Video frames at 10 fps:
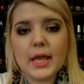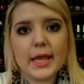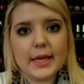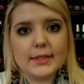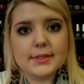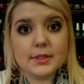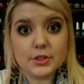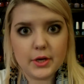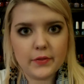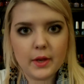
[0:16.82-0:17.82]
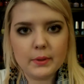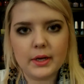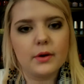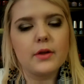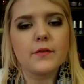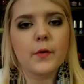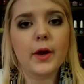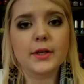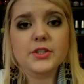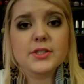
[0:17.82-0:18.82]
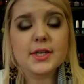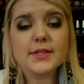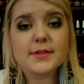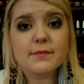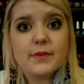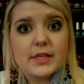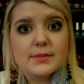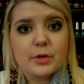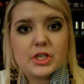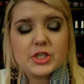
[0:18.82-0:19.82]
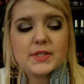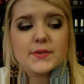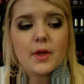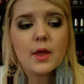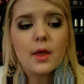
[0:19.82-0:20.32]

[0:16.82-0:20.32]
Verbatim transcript: so you can check that one out if you are interested in some face brushes.